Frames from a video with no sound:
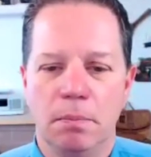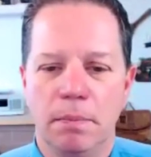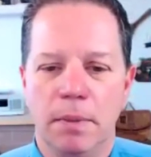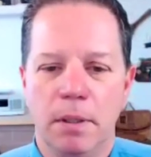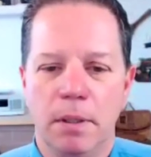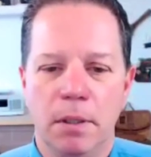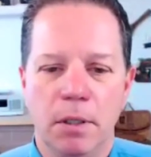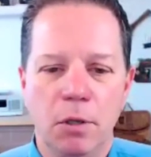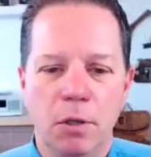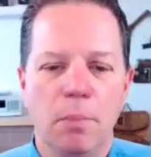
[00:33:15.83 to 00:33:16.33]

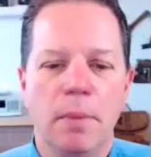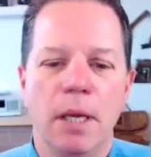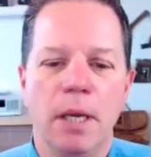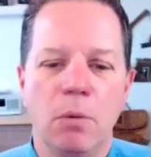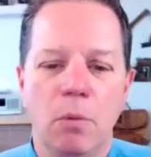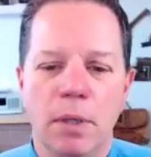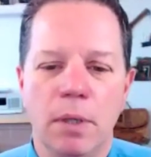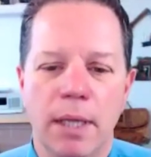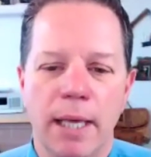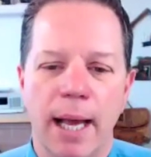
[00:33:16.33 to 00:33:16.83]
meet
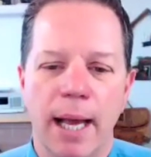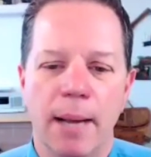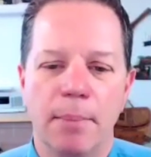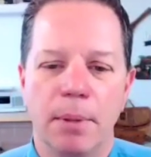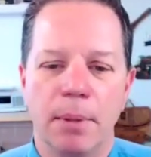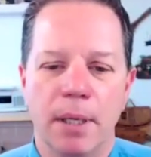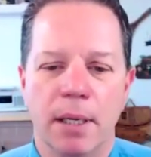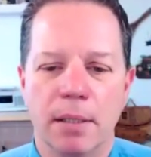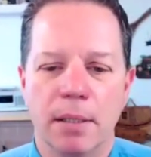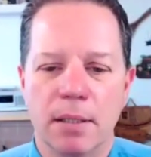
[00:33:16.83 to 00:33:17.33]
with the
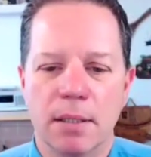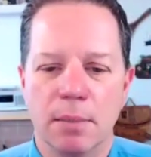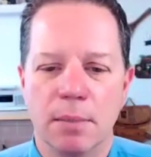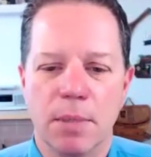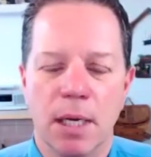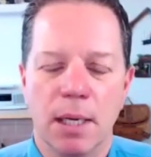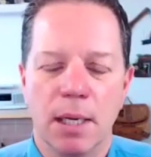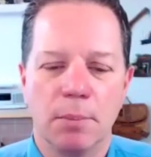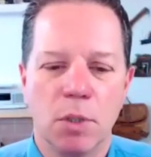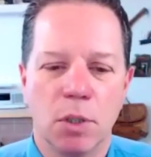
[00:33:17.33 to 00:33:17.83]
applicant.
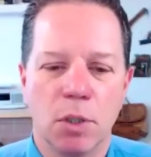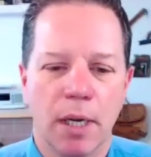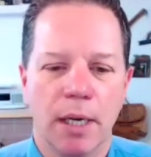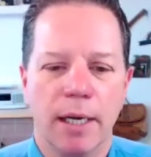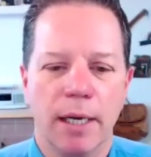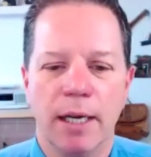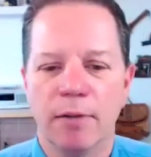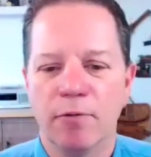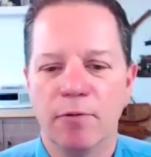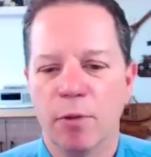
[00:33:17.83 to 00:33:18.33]
Sometimes you're
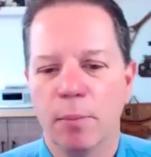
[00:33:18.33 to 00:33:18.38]
getting information.